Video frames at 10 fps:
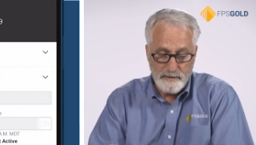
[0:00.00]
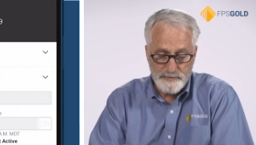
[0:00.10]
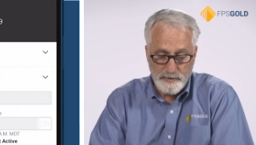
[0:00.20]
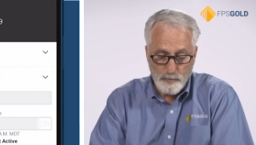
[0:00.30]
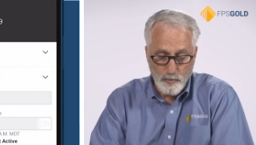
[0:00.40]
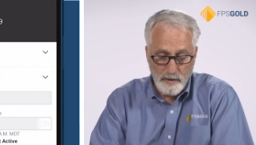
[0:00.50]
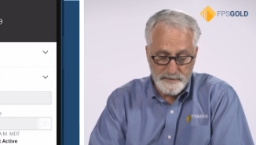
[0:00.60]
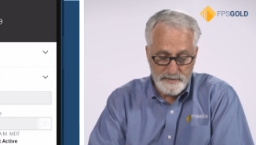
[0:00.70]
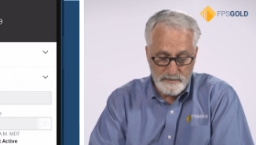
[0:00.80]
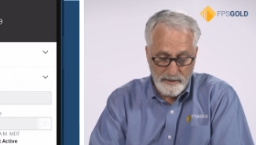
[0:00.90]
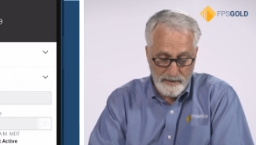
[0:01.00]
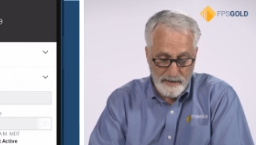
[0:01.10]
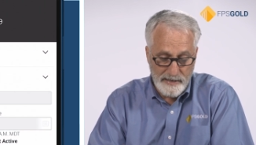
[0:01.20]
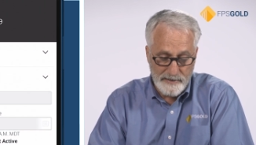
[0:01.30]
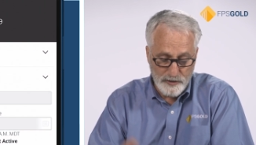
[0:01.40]
So I want, I
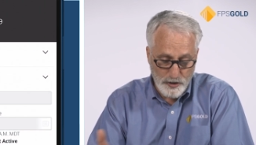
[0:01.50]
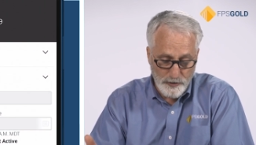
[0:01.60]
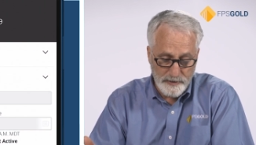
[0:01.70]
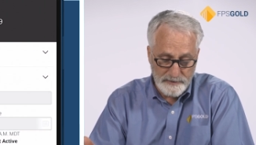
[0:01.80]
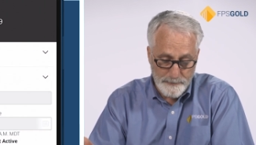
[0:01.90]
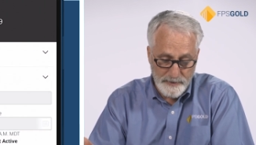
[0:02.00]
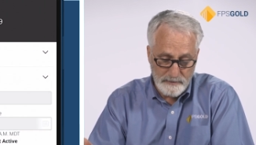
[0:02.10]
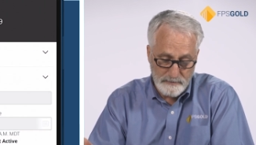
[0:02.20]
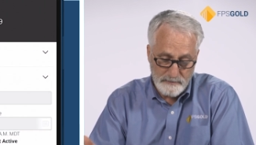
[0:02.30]
have a current limit